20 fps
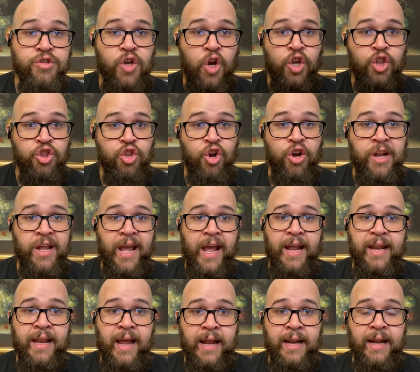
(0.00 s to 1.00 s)
are
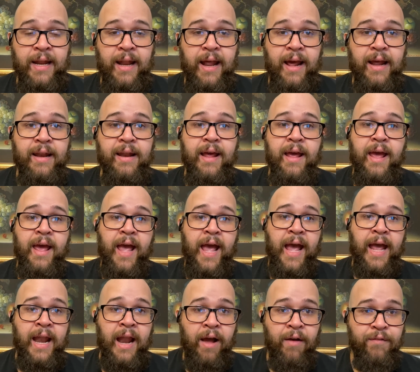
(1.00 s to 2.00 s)
$38.99.
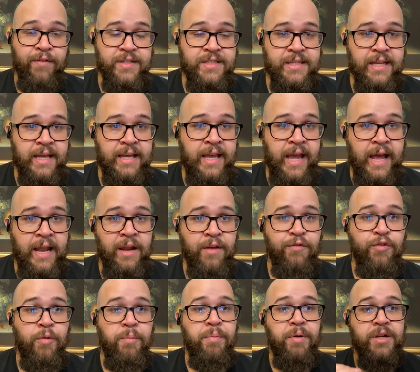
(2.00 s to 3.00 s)
And obviously, again,
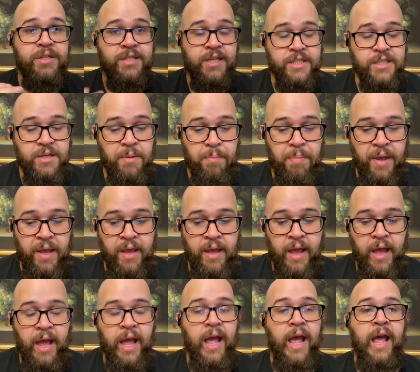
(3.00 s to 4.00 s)
if you participate
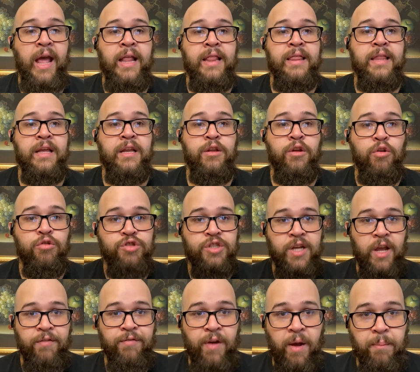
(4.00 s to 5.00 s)
in the No
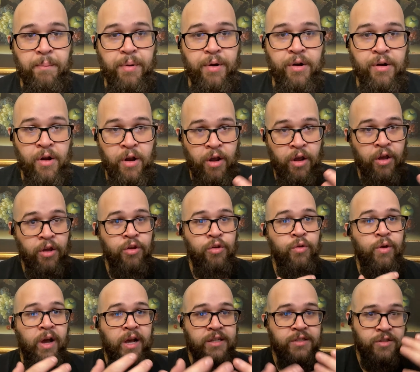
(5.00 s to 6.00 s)
Shave Ember, you
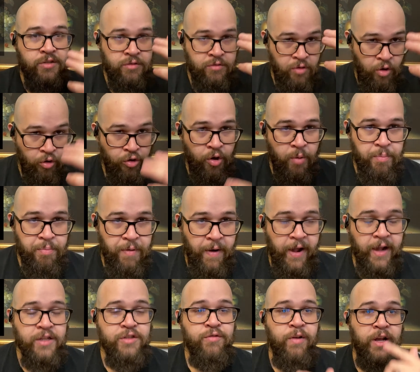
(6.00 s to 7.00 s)
guys know your
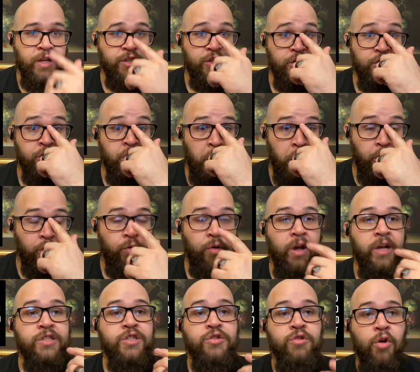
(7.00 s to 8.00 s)
price ranges. You
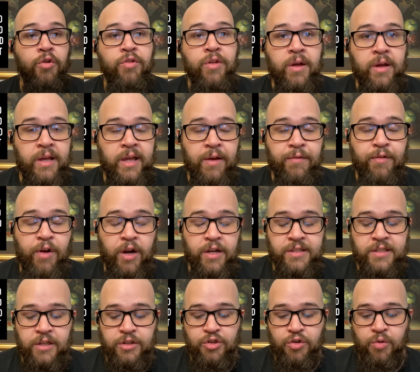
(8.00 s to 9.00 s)
guys know the gift cards
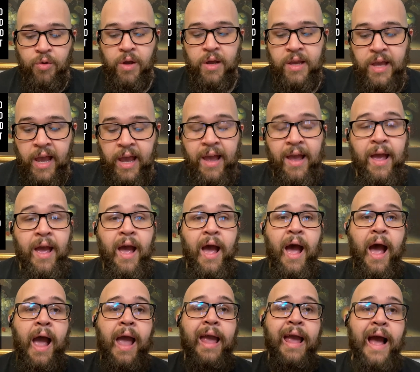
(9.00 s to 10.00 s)
that you could get.
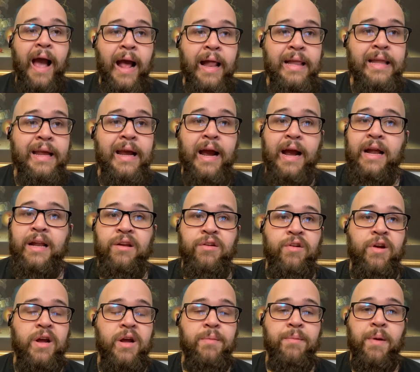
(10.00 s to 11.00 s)
I highly, highly
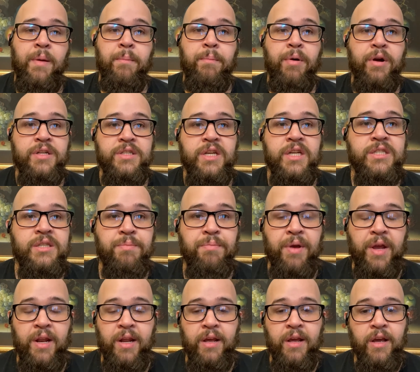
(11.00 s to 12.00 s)
recommend
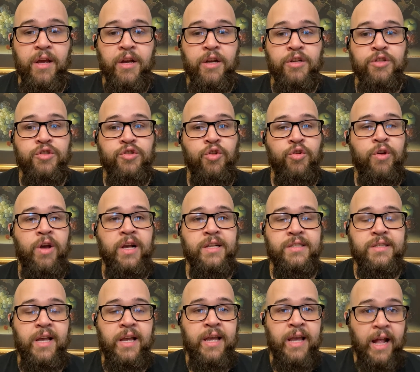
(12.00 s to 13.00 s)
participating so you guys
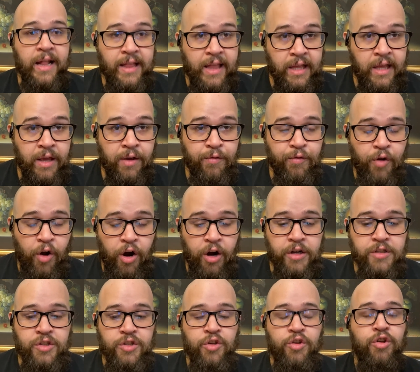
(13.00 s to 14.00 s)
could get the gift
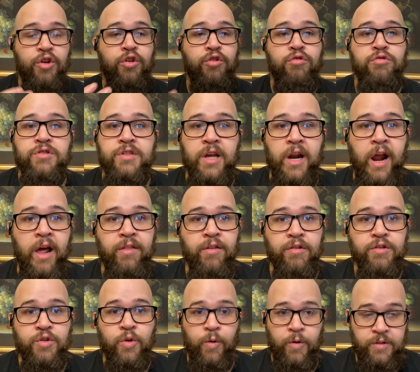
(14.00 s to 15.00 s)
card so you could use it either
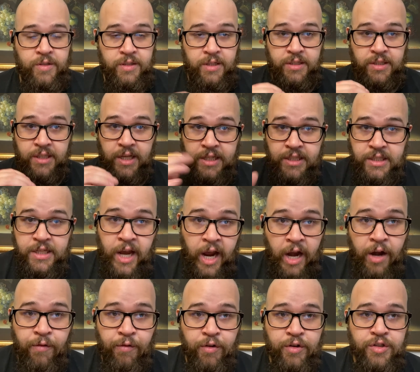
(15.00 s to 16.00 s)
towards the 6-year
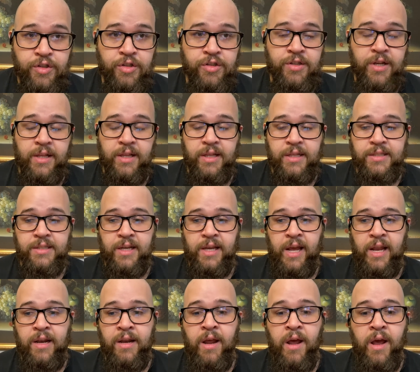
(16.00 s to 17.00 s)
anniversary set that's,
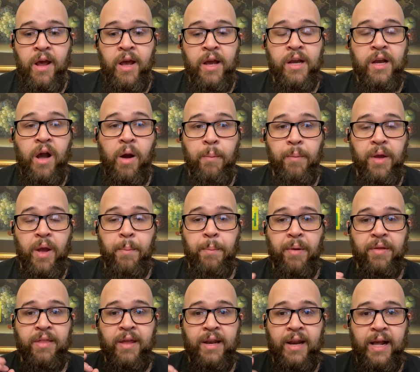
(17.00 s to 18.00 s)
again, coming up
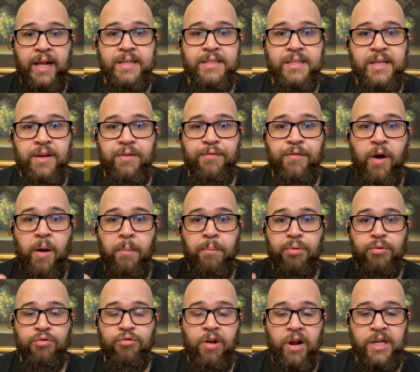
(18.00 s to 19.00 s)
on the 19th on
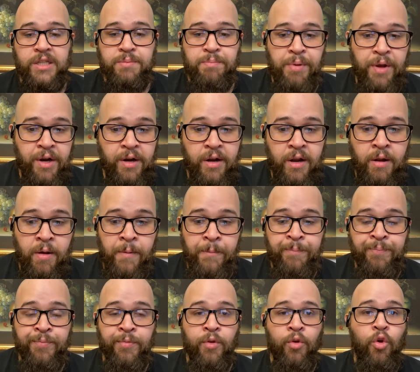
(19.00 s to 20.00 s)
Bluegrass Bearded,
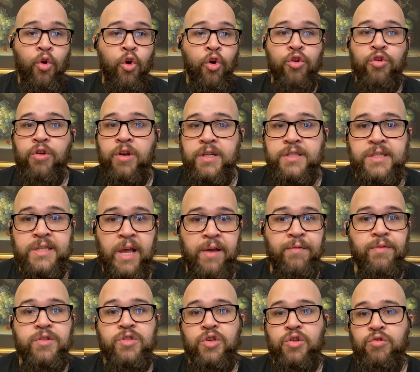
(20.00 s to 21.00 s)
or you could save
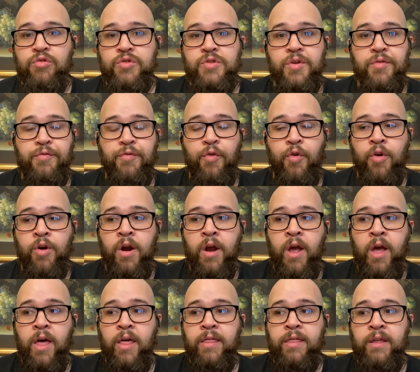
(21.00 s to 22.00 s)
it to use it for
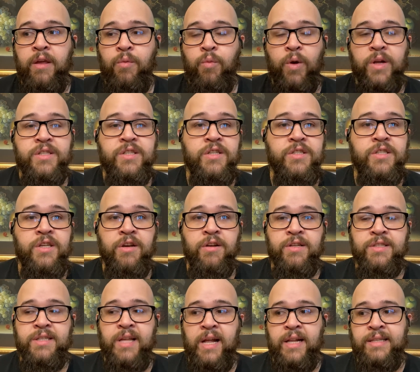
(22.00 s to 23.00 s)
the winter
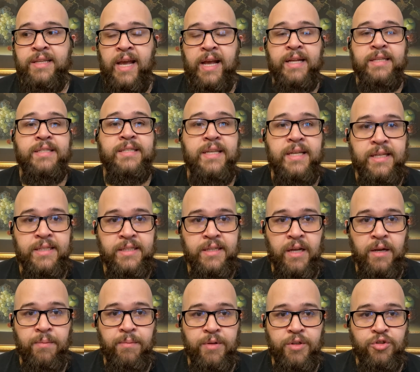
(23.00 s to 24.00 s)
series that Dan C is
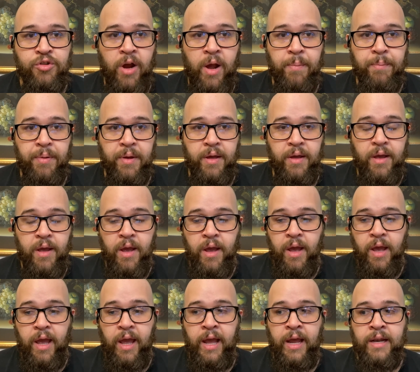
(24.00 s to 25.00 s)
going to be dropping
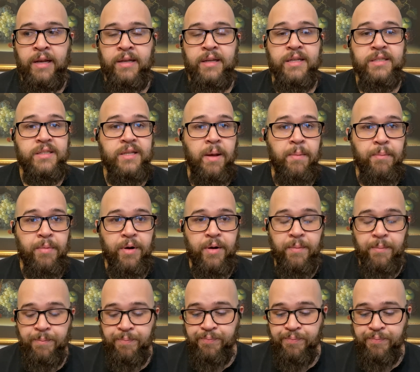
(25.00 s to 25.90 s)
in December.